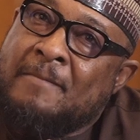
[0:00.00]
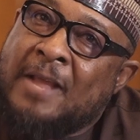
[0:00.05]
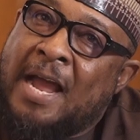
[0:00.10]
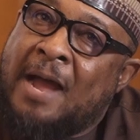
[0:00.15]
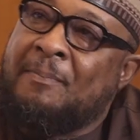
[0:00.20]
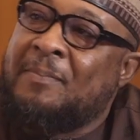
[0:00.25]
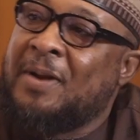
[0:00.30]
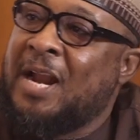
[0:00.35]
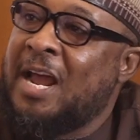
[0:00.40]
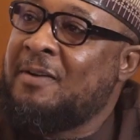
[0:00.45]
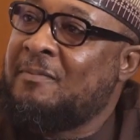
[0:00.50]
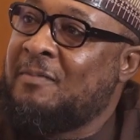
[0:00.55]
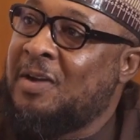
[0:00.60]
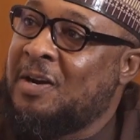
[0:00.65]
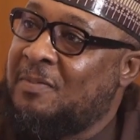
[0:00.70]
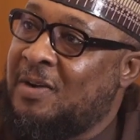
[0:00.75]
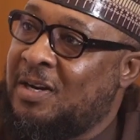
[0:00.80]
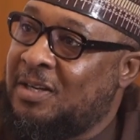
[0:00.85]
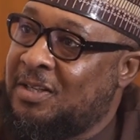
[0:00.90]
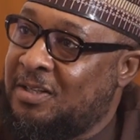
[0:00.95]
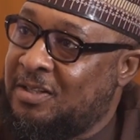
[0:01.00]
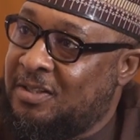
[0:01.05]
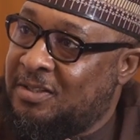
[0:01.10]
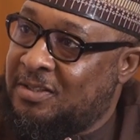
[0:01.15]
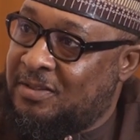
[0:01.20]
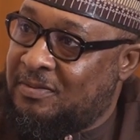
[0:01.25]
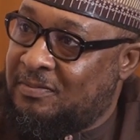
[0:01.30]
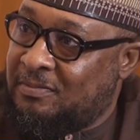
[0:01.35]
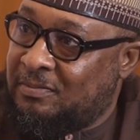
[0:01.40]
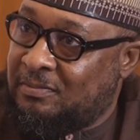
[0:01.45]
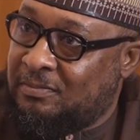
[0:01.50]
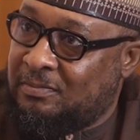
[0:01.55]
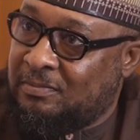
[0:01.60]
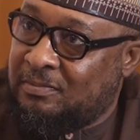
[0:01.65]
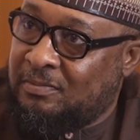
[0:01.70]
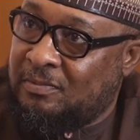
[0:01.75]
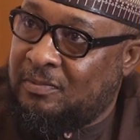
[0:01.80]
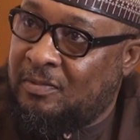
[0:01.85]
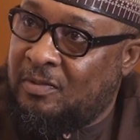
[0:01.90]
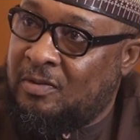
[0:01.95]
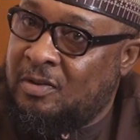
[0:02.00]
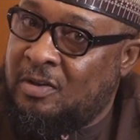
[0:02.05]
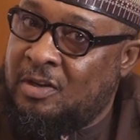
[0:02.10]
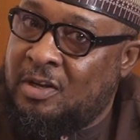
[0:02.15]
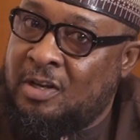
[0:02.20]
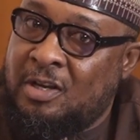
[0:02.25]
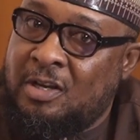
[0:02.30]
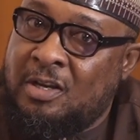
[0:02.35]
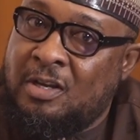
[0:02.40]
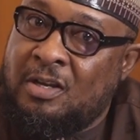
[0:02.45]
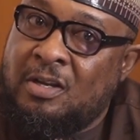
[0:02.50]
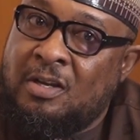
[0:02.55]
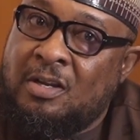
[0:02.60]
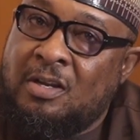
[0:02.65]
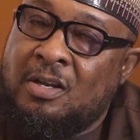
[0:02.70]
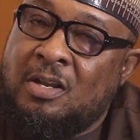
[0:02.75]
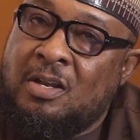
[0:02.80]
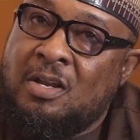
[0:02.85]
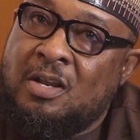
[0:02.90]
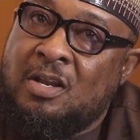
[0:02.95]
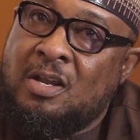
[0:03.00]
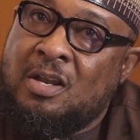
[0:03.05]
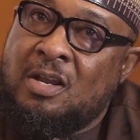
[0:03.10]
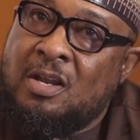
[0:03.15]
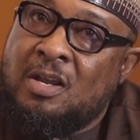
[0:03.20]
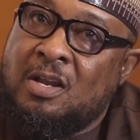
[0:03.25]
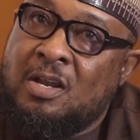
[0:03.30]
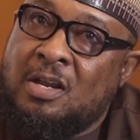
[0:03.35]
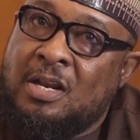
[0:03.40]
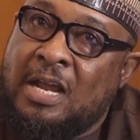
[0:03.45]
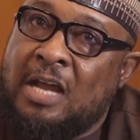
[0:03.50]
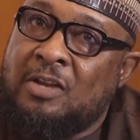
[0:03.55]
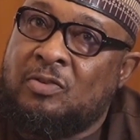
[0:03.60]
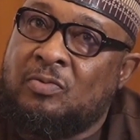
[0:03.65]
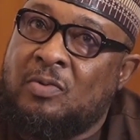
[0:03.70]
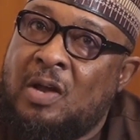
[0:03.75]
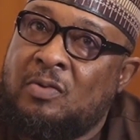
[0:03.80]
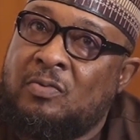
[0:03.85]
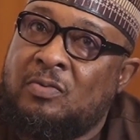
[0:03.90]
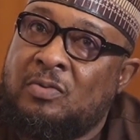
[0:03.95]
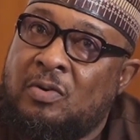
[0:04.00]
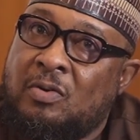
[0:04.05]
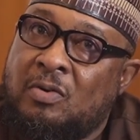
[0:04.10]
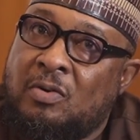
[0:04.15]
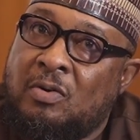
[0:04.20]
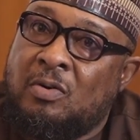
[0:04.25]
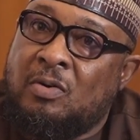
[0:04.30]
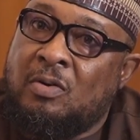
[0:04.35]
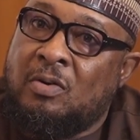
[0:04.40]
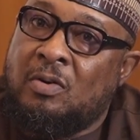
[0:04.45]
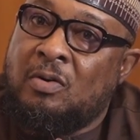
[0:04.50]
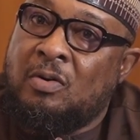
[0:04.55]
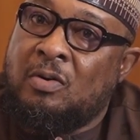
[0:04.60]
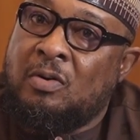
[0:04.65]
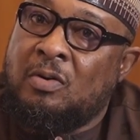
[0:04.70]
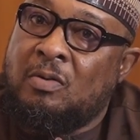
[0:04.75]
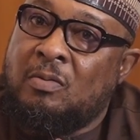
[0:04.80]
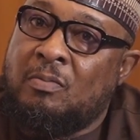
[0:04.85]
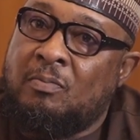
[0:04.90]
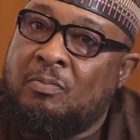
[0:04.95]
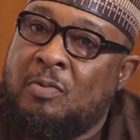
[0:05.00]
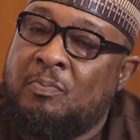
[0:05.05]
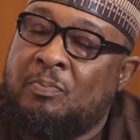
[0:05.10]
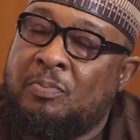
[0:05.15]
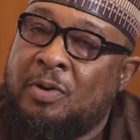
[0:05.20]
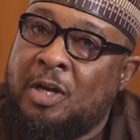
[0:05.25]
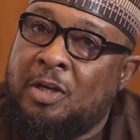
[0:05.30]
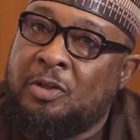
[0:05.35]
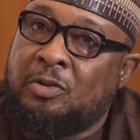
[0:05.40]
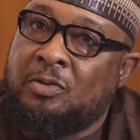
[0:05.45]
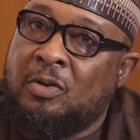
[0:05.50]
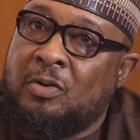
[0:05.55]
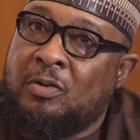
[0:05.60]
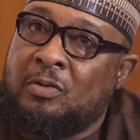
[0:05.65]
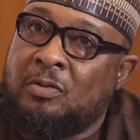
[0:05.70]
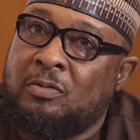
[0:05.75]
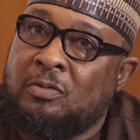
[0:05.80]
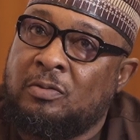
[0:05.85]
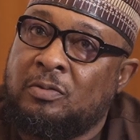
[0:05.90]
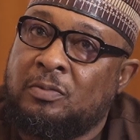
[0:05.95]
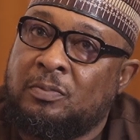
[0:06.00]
applied mathematics, that is what we call population